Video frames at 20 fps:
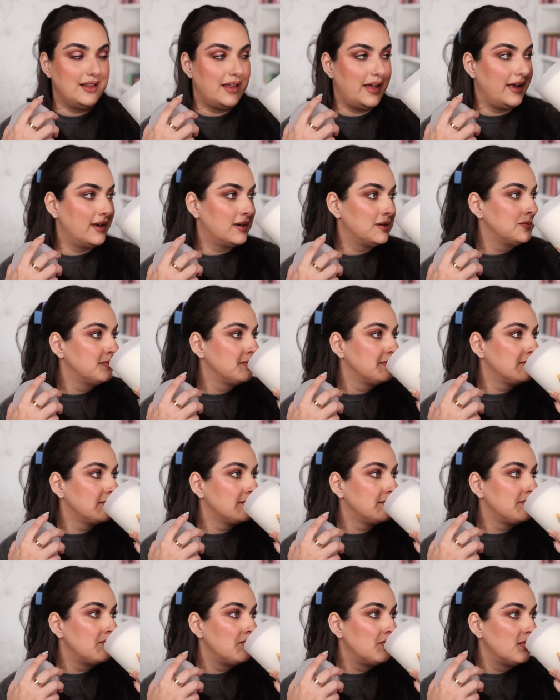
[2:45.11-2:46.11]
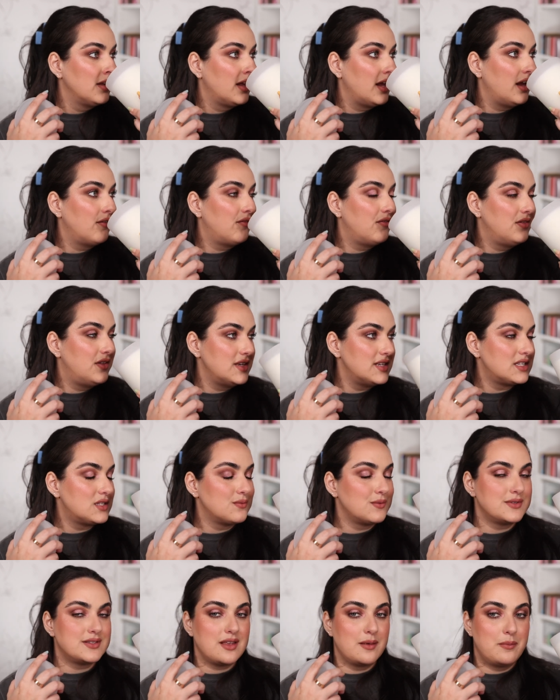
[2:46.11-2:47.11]
Like if this
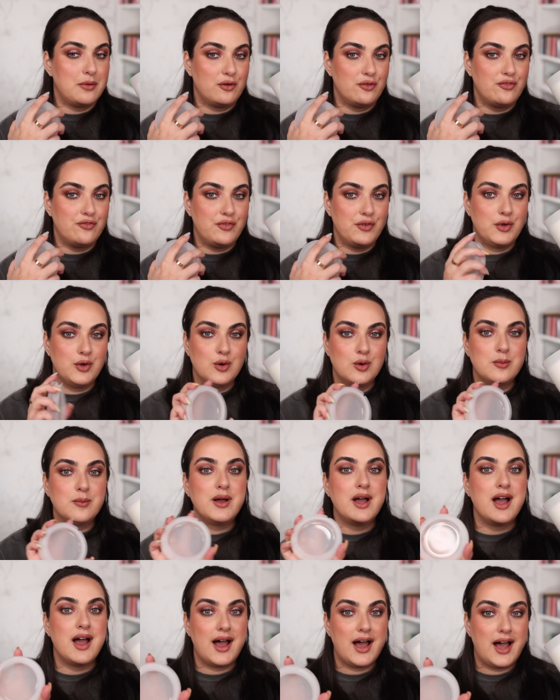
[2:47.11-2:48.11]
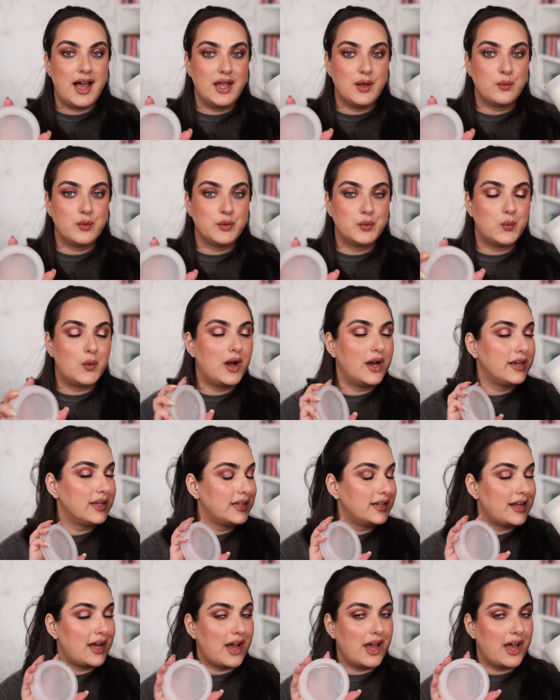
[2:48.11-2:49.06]
was a perfume, I would want it.